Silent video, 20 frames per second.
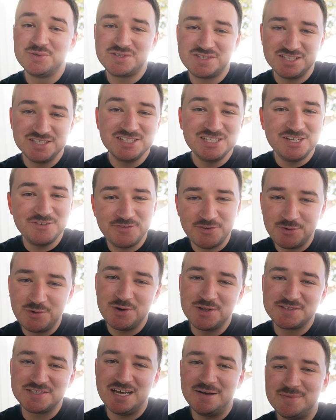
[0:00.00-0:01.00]
Sydney for
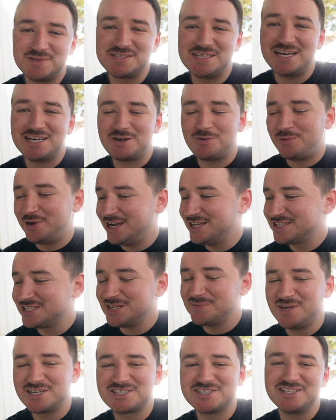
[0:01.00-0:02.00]
World Time Attack, we
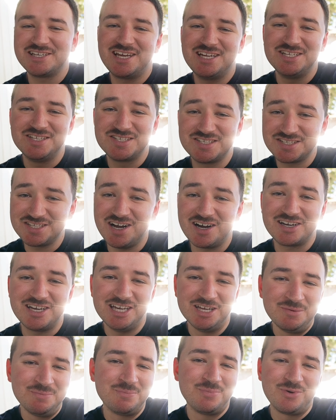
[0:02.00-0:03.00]
ended up actually getting stuck
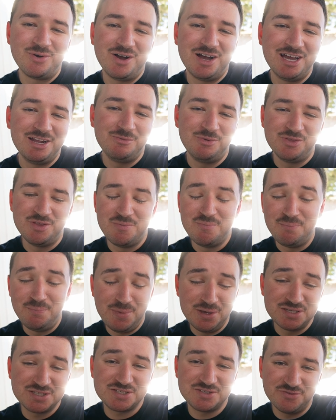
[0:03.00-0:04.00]
in Bright with a
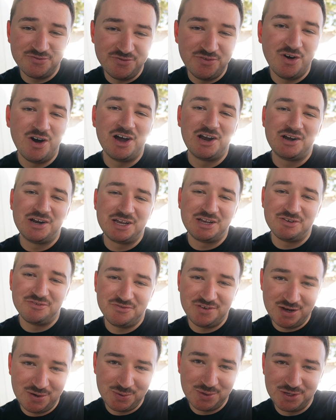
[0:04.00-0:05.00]
misfiring
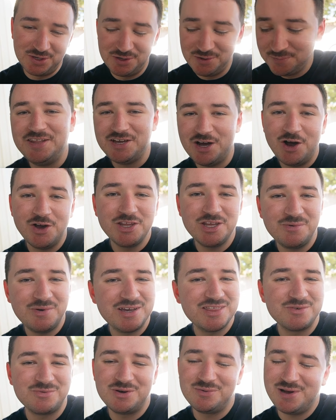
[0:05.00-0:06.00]
Falcon. the only
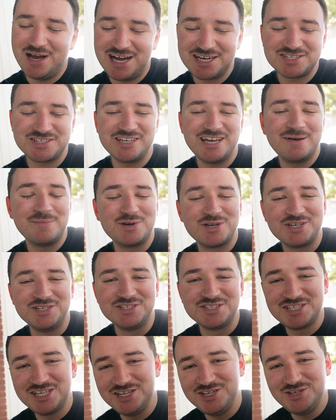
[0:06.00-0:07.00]
way that we were actually able to
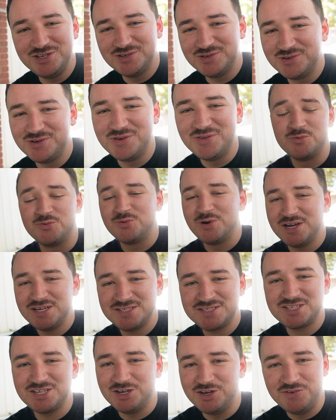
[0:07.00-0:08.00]
continue the
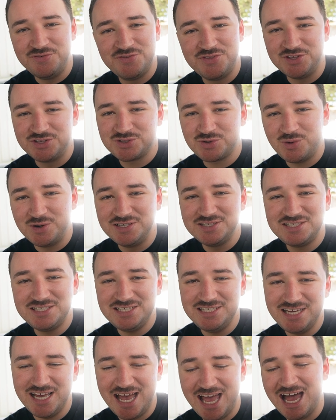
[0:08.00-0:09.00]
rest of the
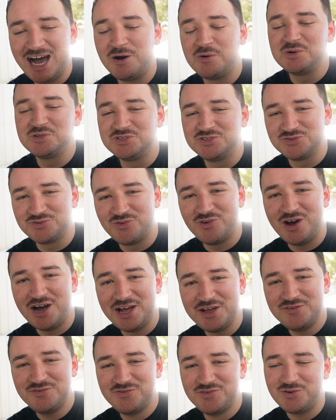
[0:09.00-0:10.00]
20-hour
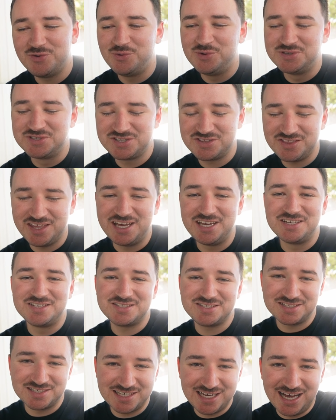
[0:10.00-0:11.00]
drive was
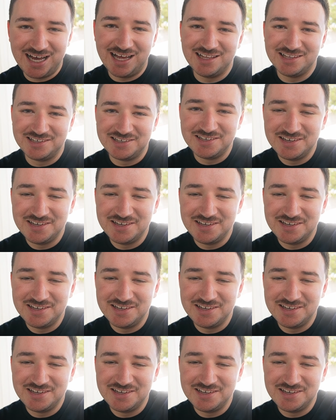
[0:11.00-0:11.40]
thanks to Carly.